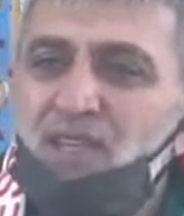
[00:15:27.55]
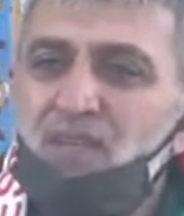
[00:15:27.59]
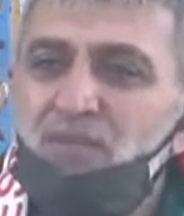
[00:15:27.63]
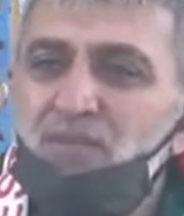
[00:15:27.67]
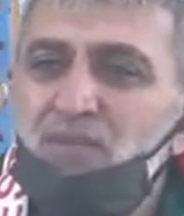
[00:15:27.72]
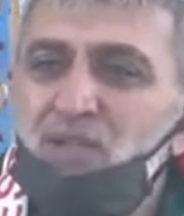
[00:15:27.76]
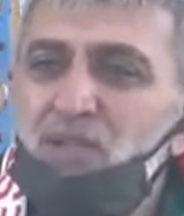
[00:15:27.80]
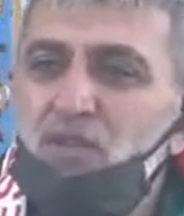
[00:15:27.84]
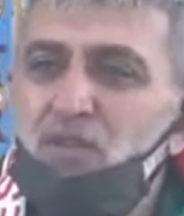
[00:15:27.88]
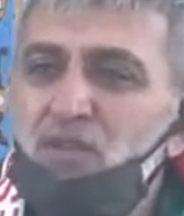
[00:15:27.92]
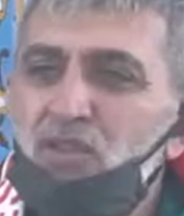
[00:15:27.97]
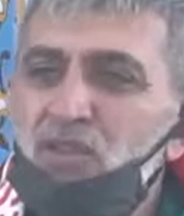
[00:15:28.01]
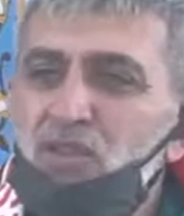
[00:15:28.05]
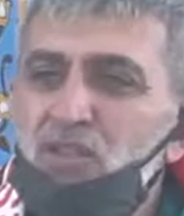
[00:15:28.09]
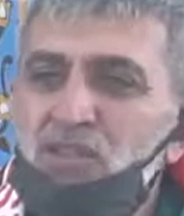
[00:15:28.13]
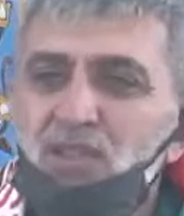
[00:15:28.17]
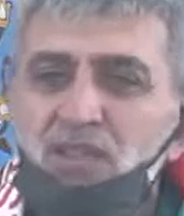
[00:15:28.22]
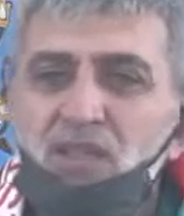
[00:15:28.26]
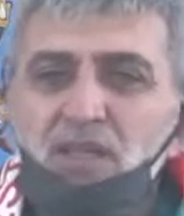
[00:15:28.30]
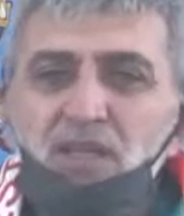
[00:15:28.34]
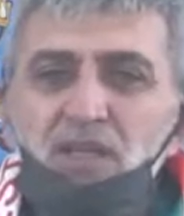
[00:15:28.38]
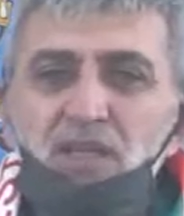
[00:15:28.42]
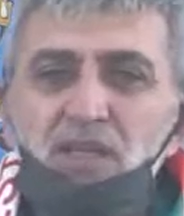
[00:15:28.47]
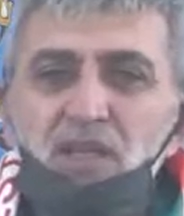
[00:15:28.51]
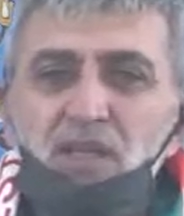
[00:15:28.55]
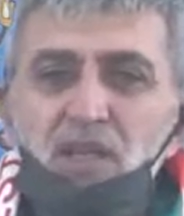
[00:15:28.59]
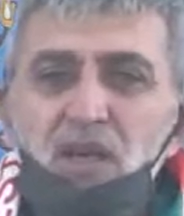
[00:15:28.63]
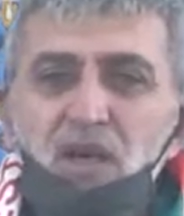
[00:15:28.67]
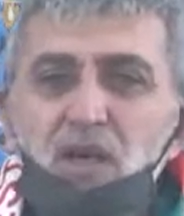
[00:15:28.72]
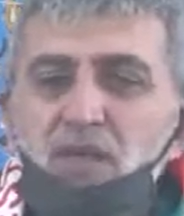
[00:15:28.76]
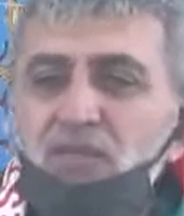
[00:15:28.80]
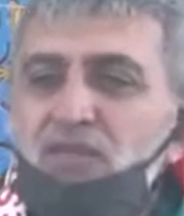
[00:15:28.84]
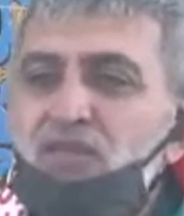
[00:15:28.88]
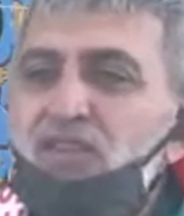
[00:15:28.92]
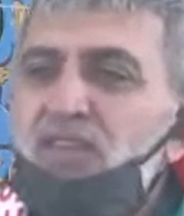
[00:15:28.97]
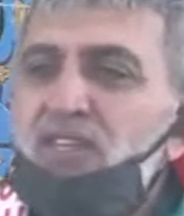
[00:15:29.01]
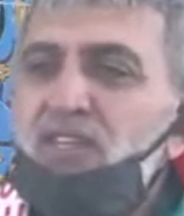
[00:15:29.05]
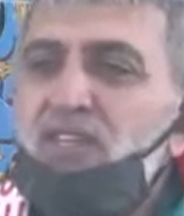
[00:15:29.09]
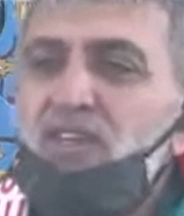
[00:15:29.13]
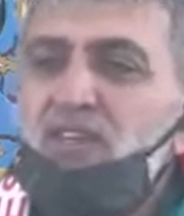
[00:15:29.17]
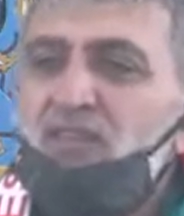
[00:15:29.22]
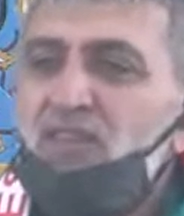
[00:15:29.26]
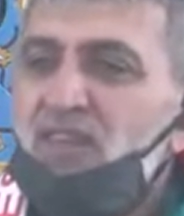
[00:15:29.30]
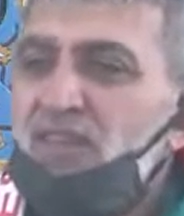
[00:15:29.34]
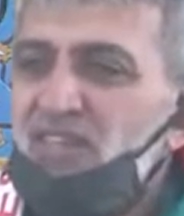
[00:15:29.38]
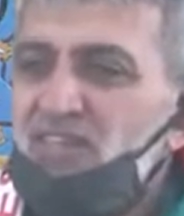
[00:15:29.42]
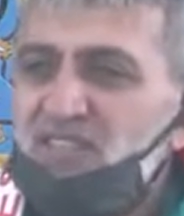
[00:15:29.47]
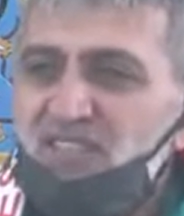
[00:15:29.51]
because of the
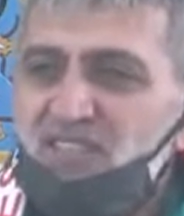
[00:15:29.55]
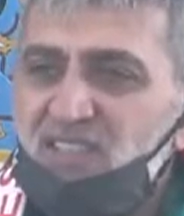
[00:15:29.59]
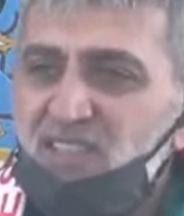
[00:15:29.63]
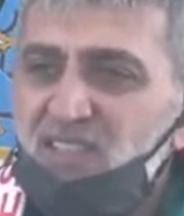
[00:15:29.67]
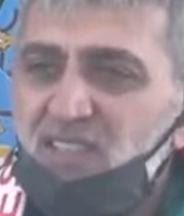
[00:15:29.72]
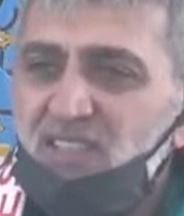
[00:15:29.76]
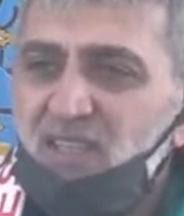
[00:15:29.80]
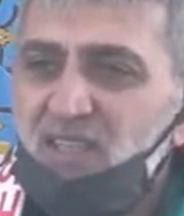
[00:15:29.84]
difference.